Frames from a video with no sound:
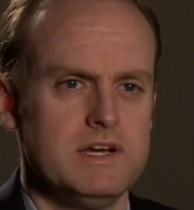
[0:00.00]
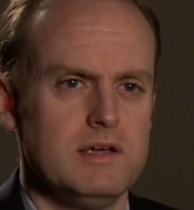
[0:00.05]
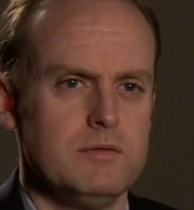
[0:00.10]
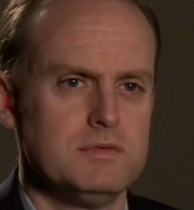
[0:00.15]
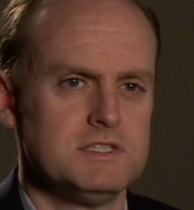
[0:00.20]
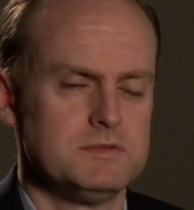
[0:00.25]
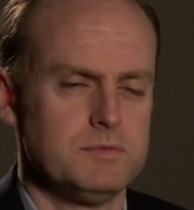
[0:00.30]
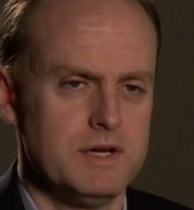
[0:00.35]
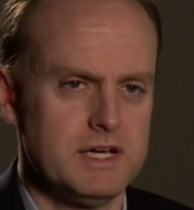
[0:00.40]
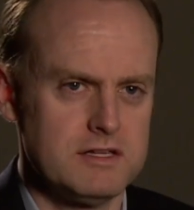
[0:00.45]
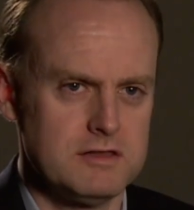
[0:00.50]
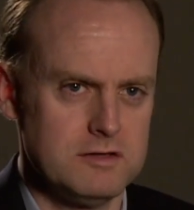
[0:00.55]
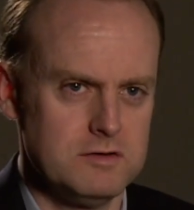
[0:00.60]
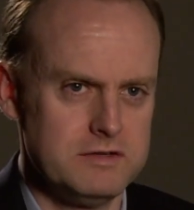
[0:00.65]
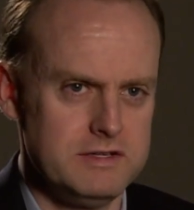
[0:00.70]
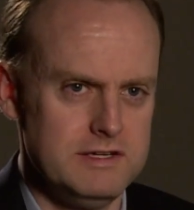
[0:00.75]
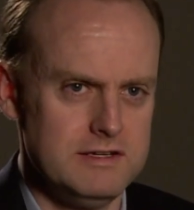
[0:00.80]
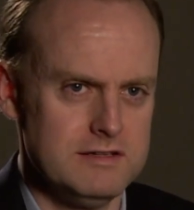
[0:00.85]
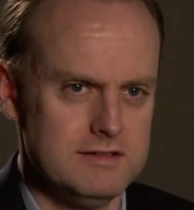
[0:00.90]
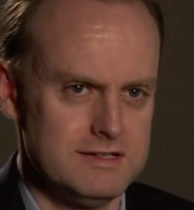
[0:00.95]
name is Michael
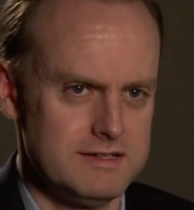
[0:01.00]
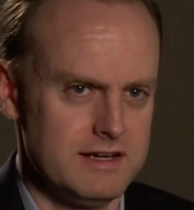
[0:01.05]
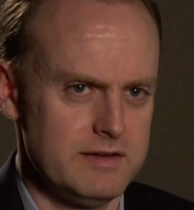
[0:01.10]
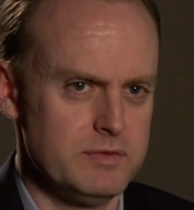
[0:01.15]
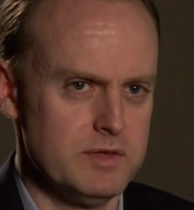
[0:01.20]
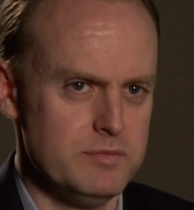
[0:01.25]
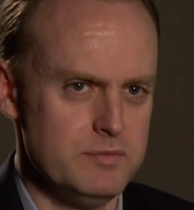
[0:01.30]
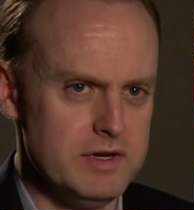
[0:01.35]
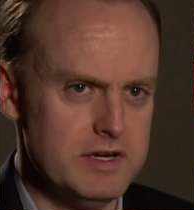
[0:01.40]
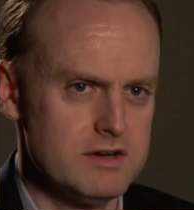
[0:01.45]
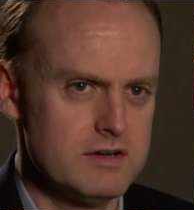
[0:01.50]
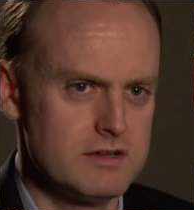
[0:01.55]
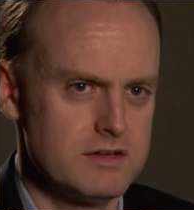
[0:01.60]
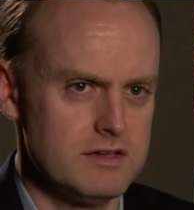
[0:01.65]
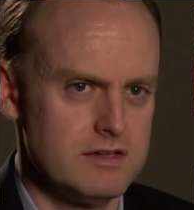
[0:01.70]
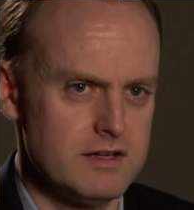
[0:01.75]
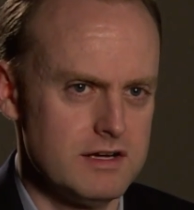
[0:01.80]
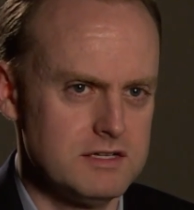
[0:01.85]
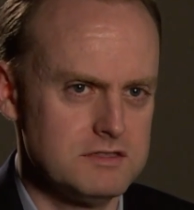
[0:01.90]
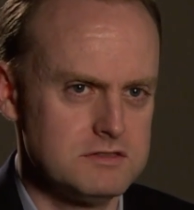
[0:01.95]
O'Neill, and I'm the
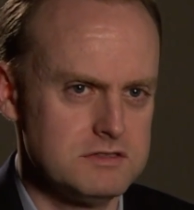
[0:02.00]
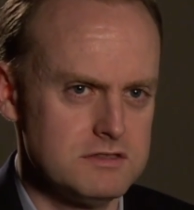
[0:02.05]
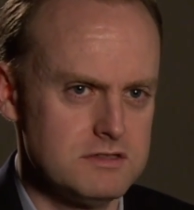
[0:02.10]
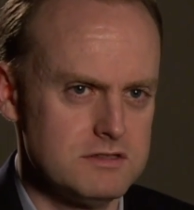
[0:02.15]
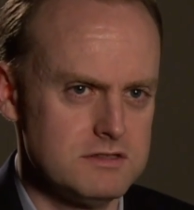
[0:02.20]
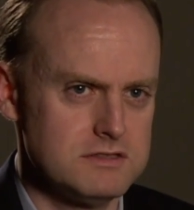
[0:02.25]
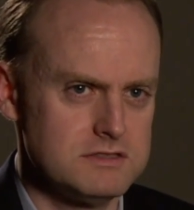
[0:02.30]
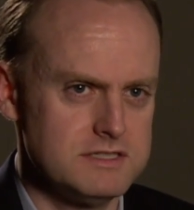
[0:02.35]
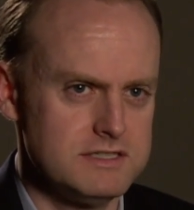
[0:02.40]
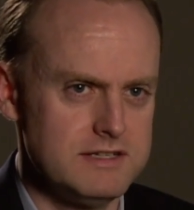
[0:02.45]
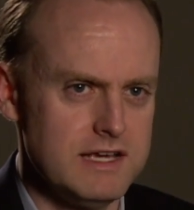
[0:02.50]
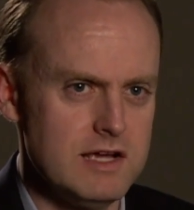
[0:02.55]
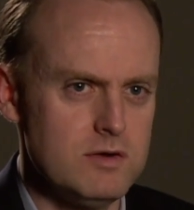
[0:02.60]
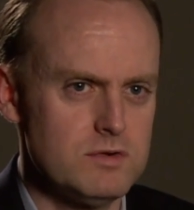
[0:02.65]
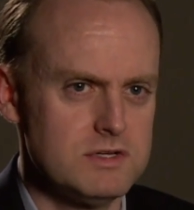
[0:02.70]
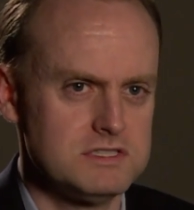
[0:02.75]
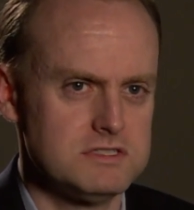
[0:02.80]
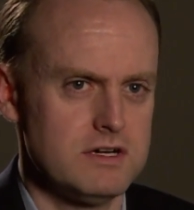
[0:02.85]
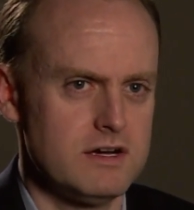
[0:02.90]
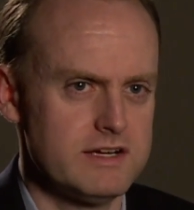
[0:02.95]
Miracle Hunter. And today
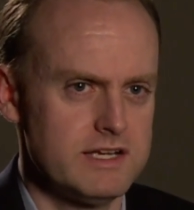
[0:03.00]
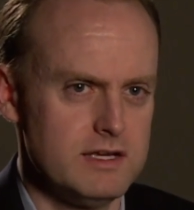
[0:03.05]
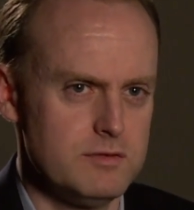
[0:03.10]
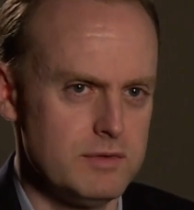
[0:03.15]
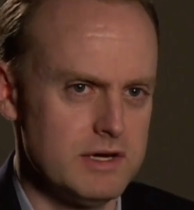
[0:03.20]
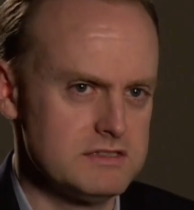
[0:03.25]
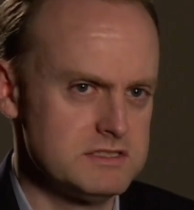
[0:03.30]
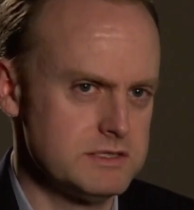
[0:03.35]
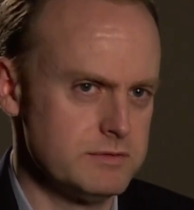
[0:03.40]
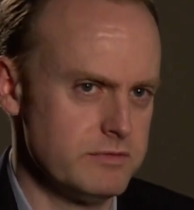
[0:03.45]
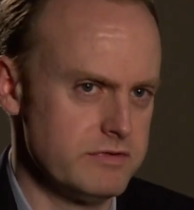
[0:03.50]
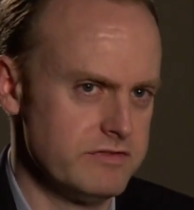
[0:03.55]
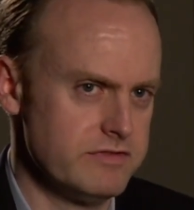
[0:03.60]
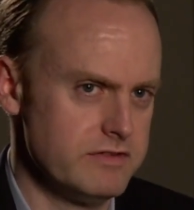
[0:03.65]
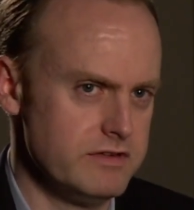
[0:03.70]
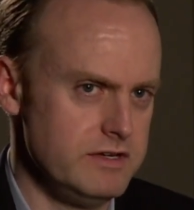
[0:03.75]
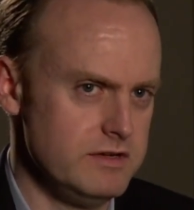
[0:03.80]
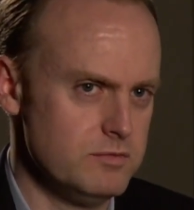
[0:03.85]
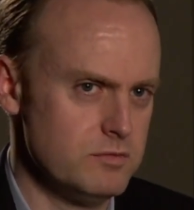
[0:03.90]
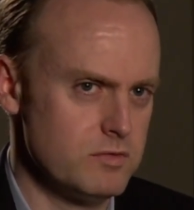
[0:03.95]
we're talking about some of
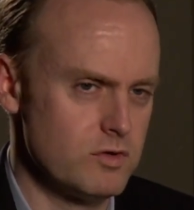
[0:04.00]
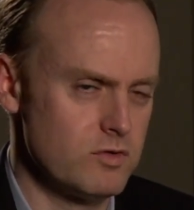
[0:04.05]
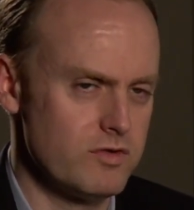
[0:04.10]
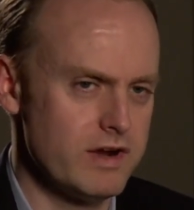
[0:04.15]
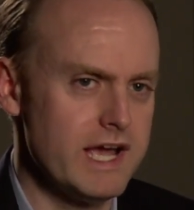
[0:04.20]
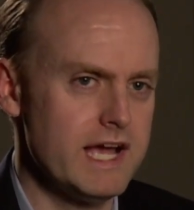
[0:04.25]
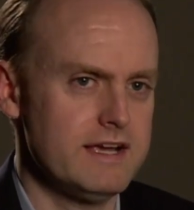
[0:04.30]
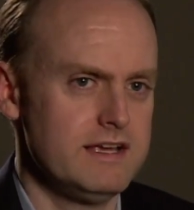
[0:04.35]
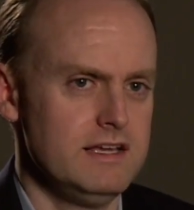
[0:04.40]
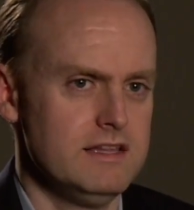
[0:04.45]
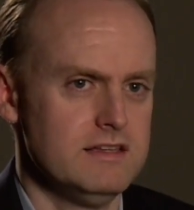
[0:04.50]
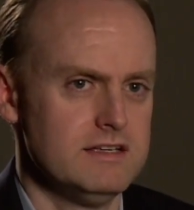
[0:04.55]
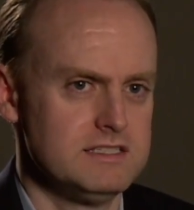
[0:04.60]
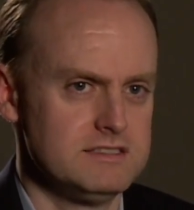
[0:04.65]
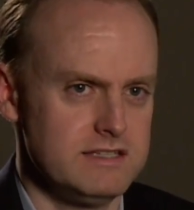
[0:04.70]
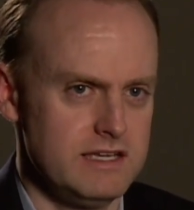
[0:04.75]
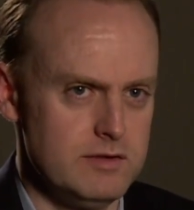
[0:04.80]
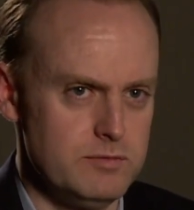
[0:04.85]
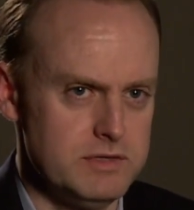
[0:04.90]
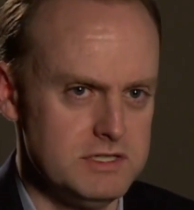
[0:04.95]
the
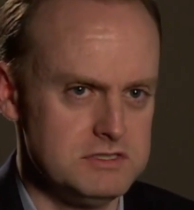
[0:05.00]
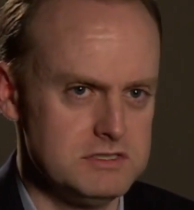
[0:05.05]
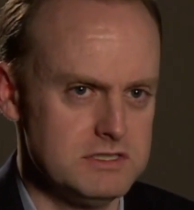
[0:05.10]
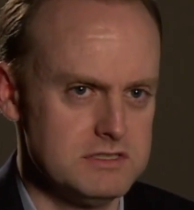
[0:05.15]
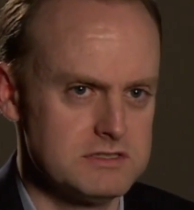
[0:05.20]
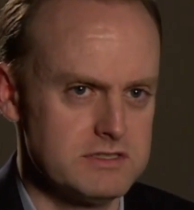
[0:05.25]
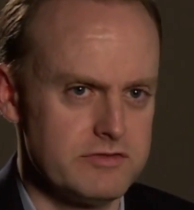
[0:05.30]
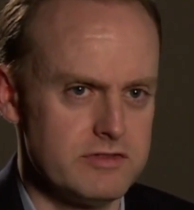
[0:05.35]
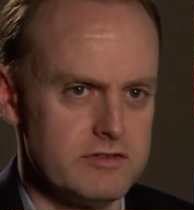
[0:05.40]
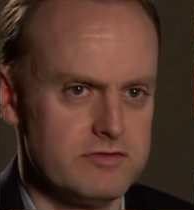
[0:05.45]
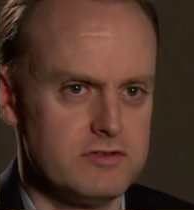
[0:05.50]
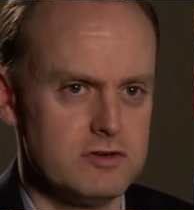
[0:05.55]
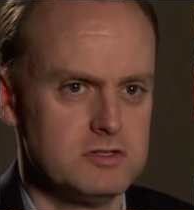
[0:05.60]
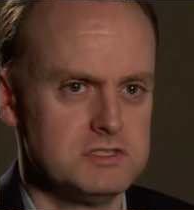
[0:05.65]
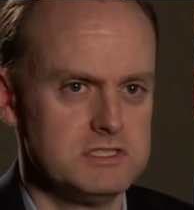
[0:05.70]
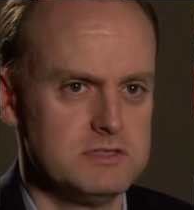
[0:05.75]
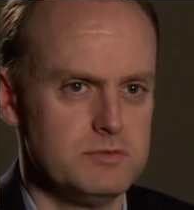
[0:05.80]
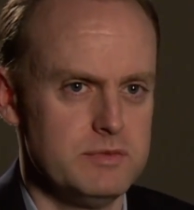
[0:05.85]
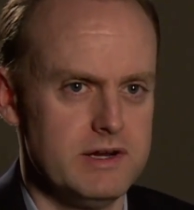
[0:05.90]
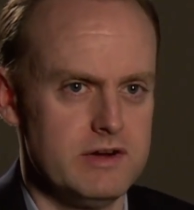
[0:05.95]
miraculous images of the
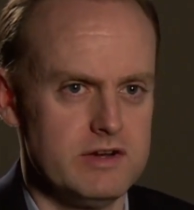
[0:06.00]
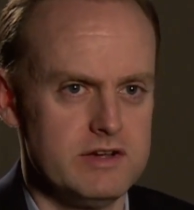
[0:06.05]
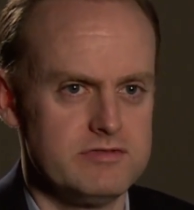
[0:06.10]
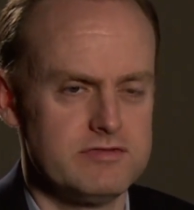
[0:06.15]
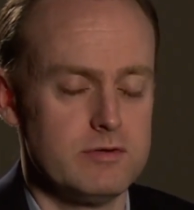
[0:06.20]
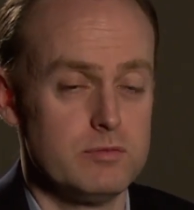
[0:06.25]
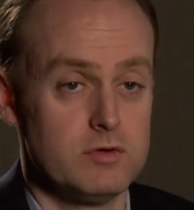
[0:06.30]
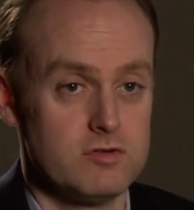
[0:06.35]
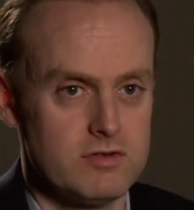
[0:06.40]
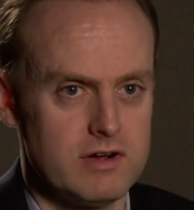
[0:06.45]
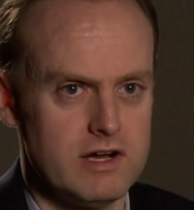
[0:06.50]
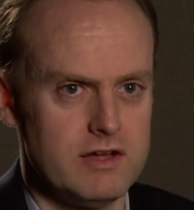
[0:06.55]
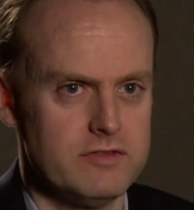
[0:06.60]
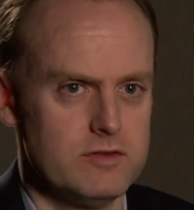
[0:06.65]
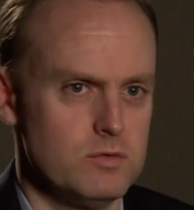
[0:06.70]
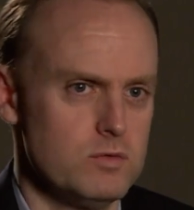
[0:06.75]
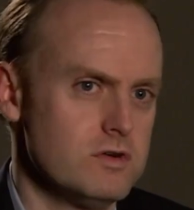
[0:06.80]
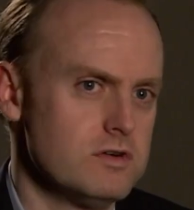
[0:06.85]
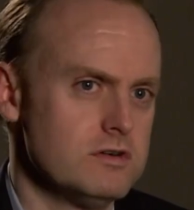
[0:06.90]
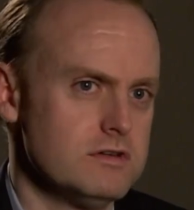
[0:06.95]
Virgin Mary from around
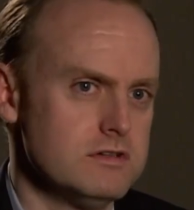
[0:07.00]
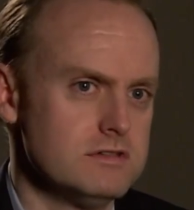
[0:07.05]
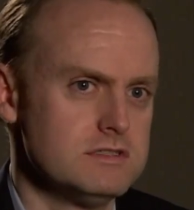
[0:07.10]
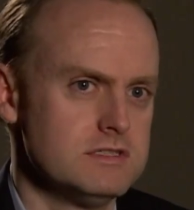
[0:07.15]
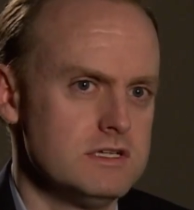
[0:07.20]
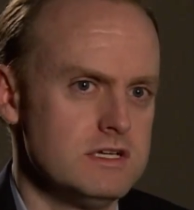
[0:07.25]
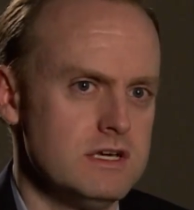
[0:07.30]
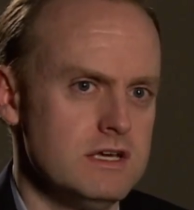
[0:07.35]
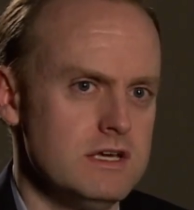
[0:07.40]
the world.